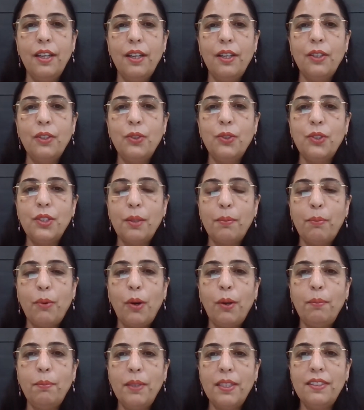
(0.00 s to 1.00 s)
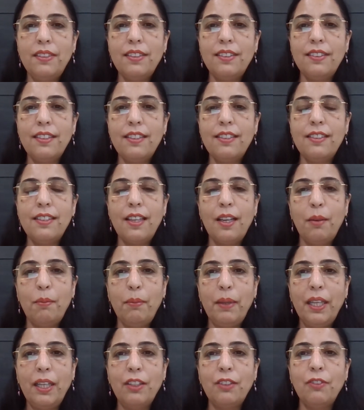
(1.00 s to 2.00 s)
to support businesses in
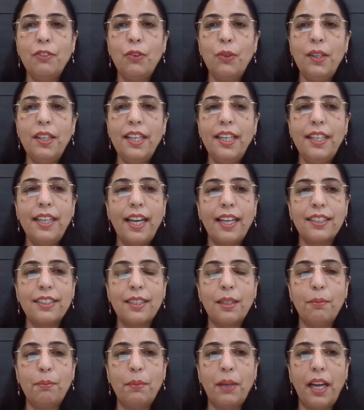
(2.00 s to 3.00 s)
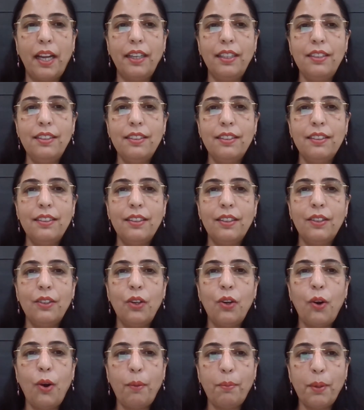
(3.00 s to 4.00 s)
being fully tax compliant,
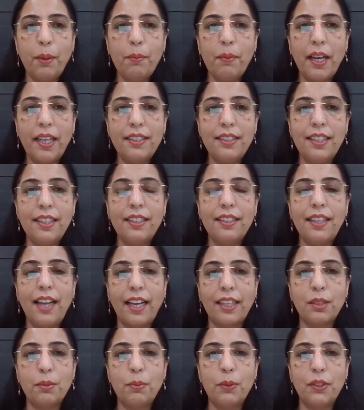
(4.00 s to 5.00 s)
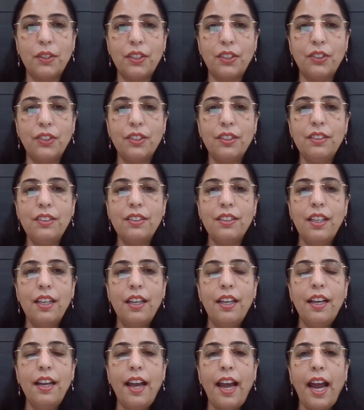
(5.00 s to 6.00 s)
optimizing tax positions,
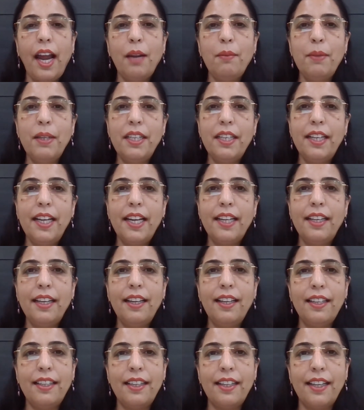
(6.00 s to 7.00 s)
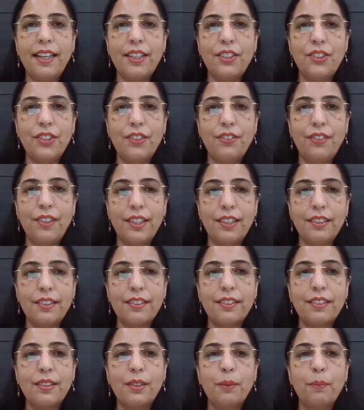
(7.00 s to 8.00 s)
and mitigating litigation
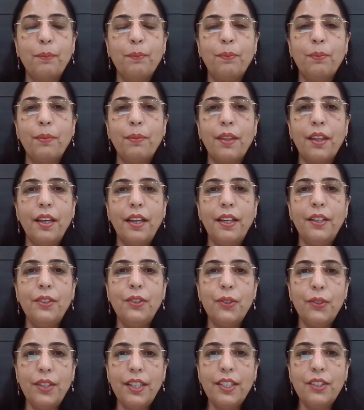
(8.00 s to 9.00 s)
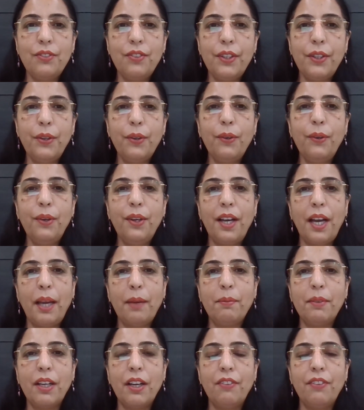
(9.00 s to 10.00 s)
risks. In today's video, I
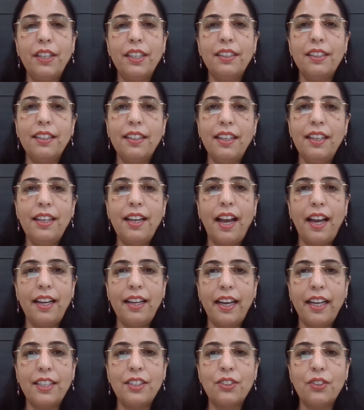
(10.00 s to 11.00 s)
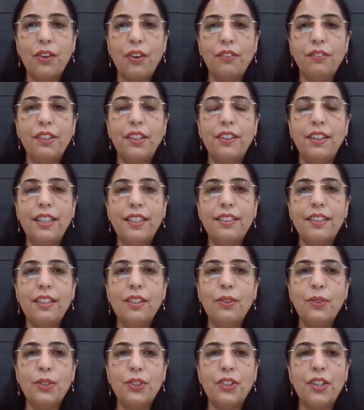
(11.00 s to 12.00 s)
am covering the key highlights of the
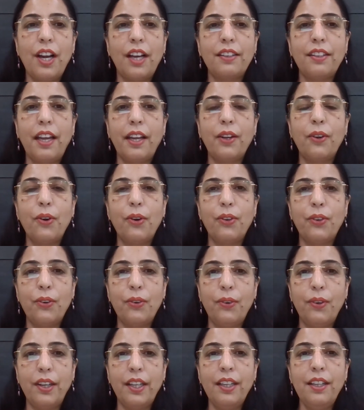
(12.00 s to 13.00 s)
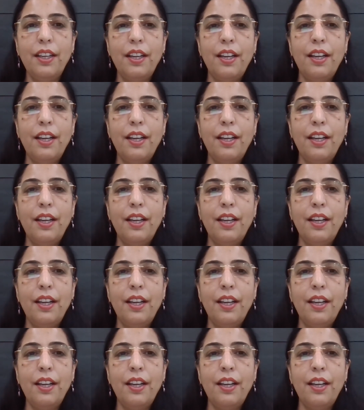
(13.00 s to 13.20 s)
recent Gujarat High Court ruling